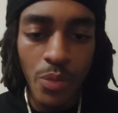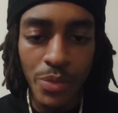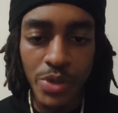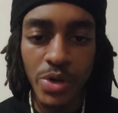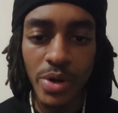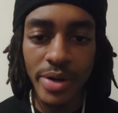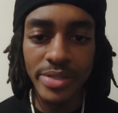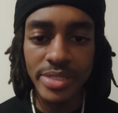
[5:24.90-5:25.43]
when
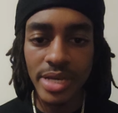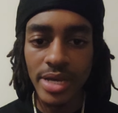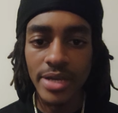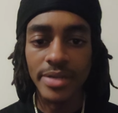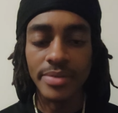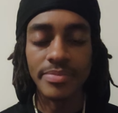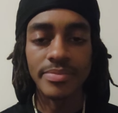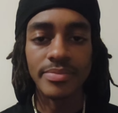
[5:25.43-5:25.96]
you go
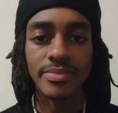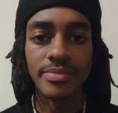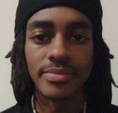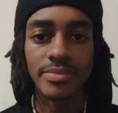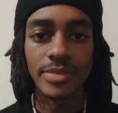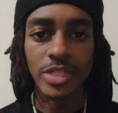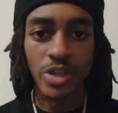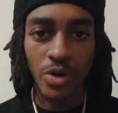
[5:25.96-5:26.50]
outside,
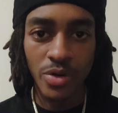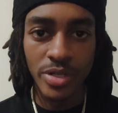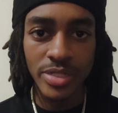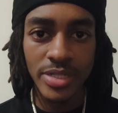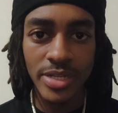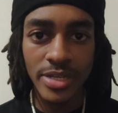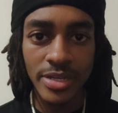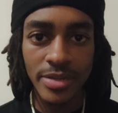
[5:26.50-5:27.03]
go in the
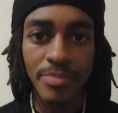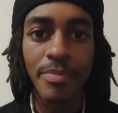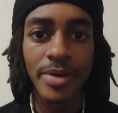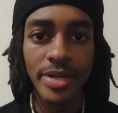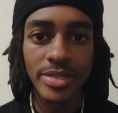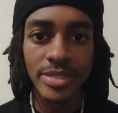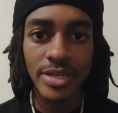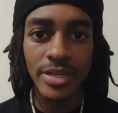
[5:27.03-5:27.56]
shade,
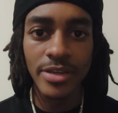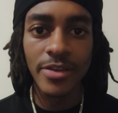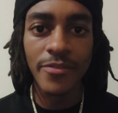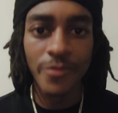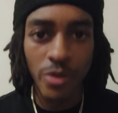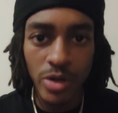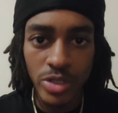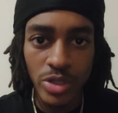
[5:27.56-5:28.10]
meditate, and
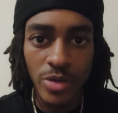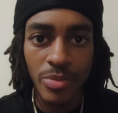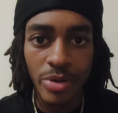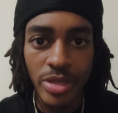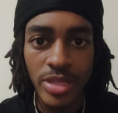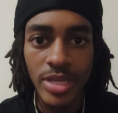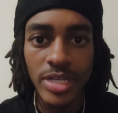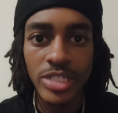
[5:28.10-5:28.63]
focus on
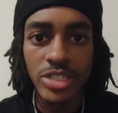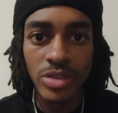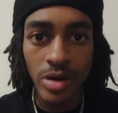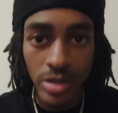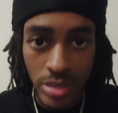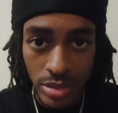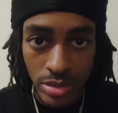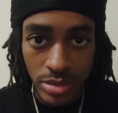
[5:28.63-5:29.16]
breathing in
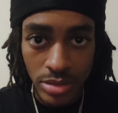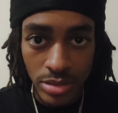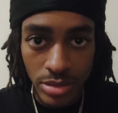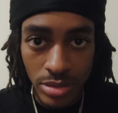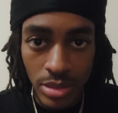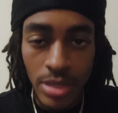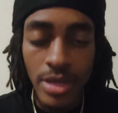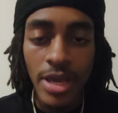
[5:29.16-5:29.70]
stardust.
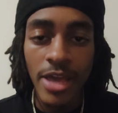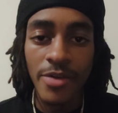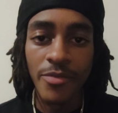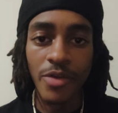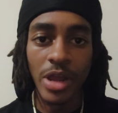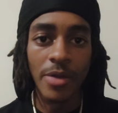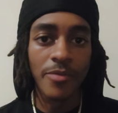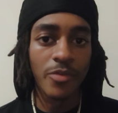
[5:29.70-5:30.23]
And,
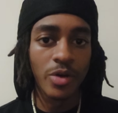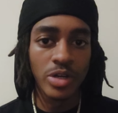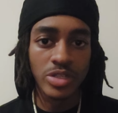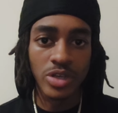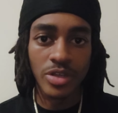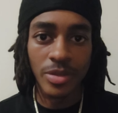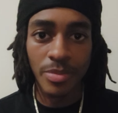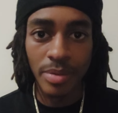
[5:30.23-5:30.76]
and focus
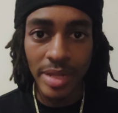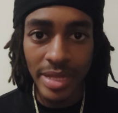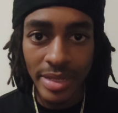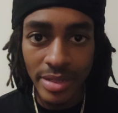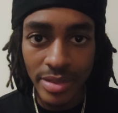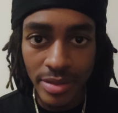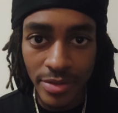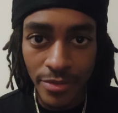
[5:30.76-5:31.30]
on the
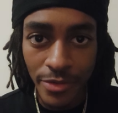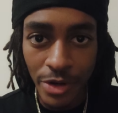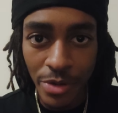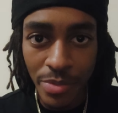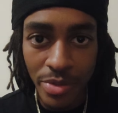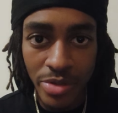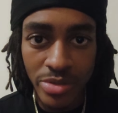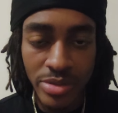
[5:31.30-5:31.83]
plant
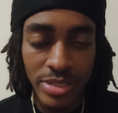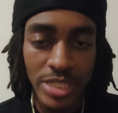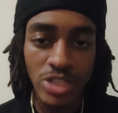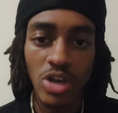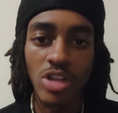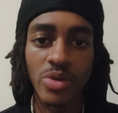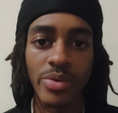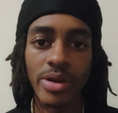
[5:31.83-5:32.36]
pheromones that's
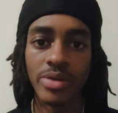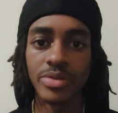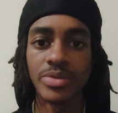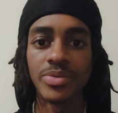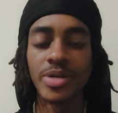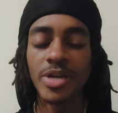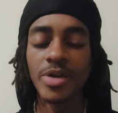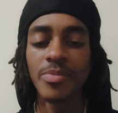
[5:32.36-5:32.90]
all around
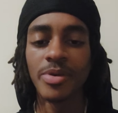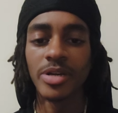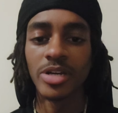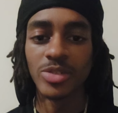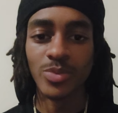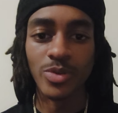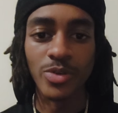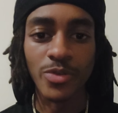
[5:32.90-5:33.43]
you.
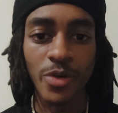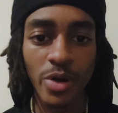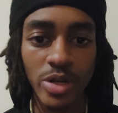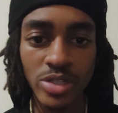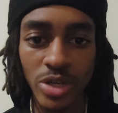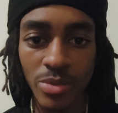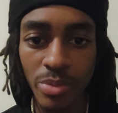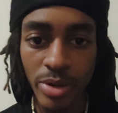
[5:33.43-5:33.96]
Because when you
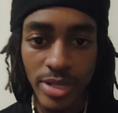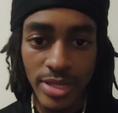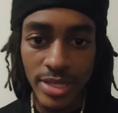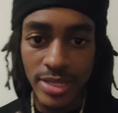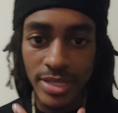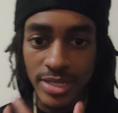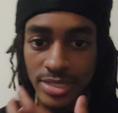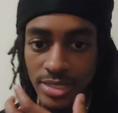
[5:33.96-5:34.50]
focus on
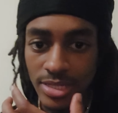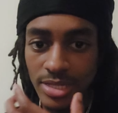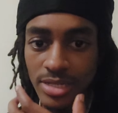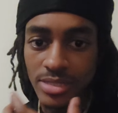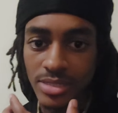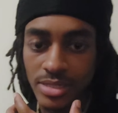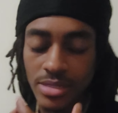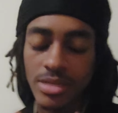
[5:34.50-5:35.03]
breathing these
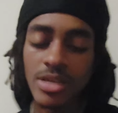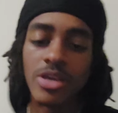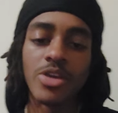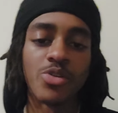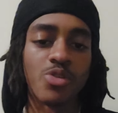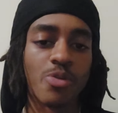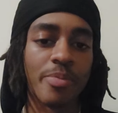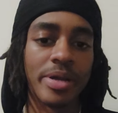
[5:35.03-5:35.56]
things in,
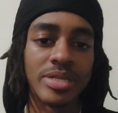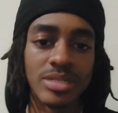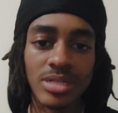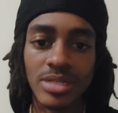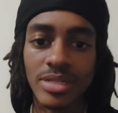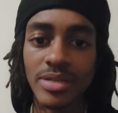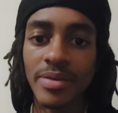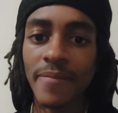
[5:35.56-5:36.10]
you'll
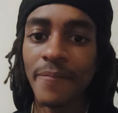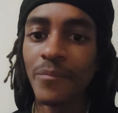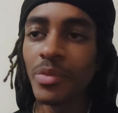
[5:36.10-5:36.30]
basically